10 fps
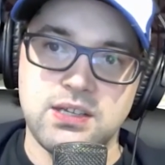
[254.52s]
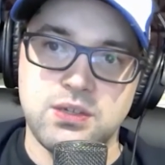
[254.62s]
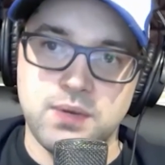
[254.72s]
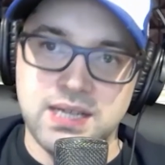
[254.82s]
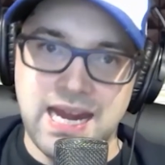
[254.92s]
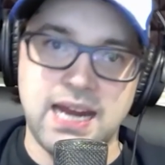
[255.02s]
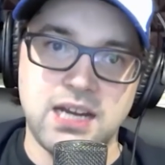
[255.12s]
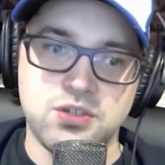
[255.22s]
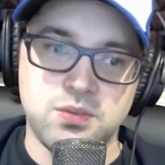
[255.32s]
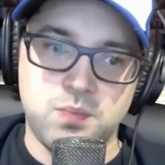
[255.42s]
to
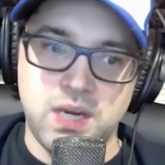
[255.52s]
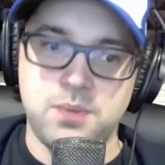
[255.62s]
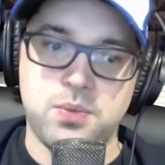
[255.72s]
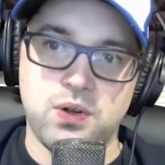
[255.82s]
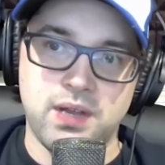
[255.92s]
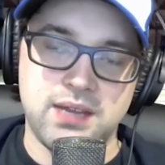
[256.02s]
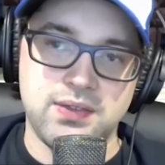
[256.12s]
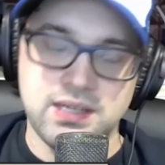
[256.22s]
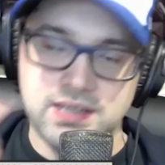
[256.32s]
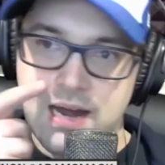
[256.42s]
engage people in
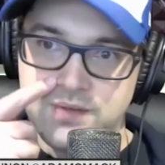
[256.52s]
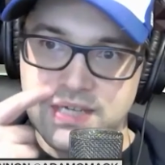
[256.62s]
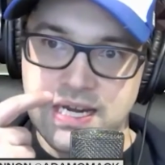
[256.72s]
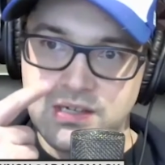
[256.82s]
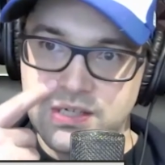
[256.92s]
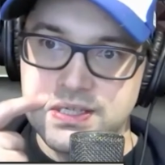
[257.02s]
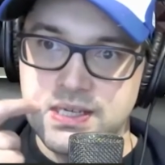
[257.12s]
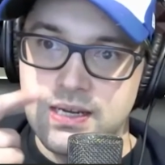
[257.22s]
these conversations.